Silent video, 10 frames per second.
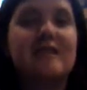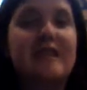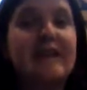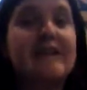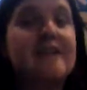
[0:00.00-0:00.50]

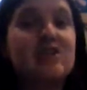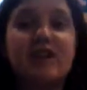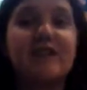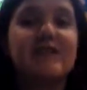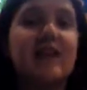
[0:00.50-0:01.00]
daily
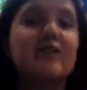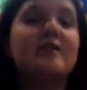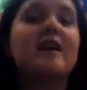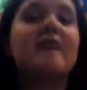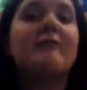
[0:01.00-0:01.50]
treats. I
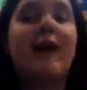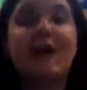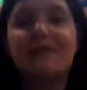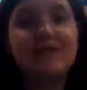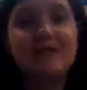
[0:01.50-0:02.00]
always have a
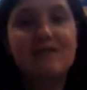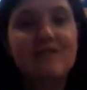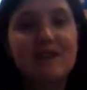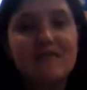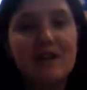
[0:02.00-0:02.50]
pack of these
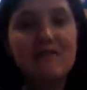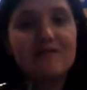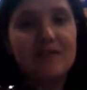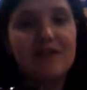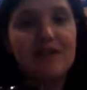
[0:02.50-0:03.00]
every day for
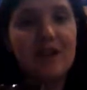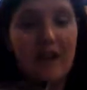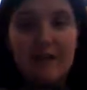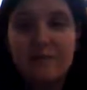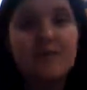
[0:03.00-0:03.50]

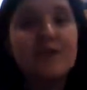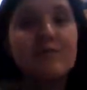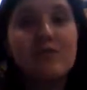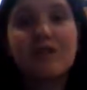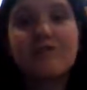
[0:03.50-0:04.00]
every
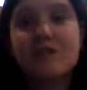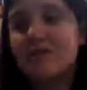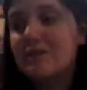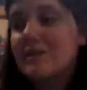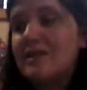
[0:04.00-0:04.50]
morning for
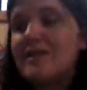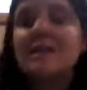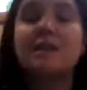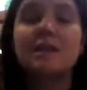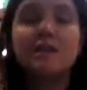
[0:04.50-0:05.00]
Christmas.
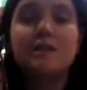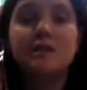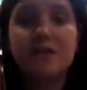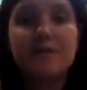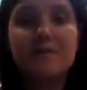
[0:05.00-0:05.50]

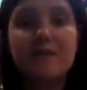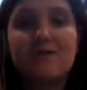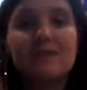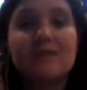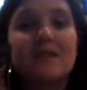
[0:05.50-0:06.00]
She's
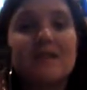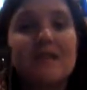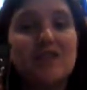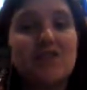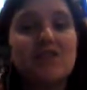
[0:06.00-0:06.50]
obsessed with the
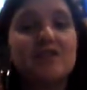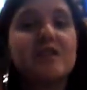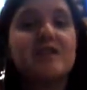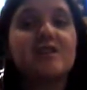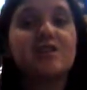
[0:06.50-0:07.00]

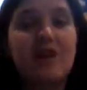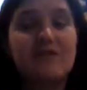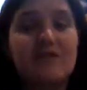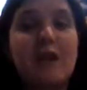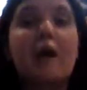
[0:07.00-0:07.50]
Caesar's
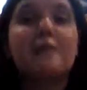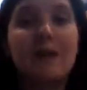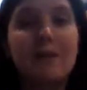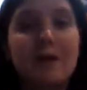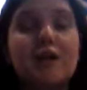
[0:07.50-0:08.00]
Softy
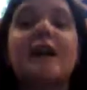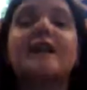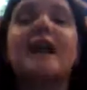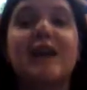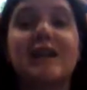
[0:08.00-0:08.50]
peanut butter
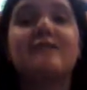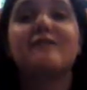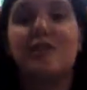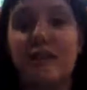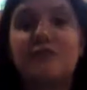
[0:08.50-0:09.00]
and honey
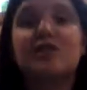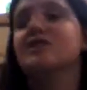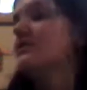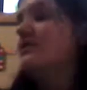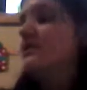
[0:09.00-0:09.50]

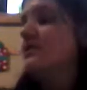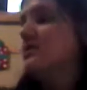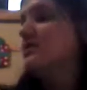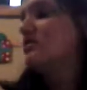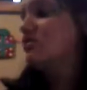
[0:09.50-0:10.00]
flavored
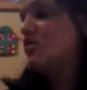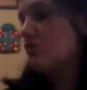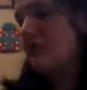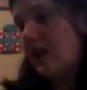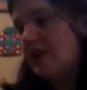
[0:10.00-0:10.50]

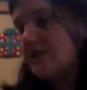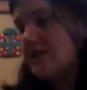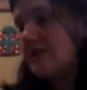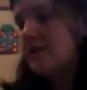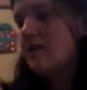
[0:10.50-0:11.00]

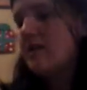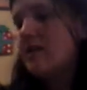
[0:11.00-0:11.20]
treats.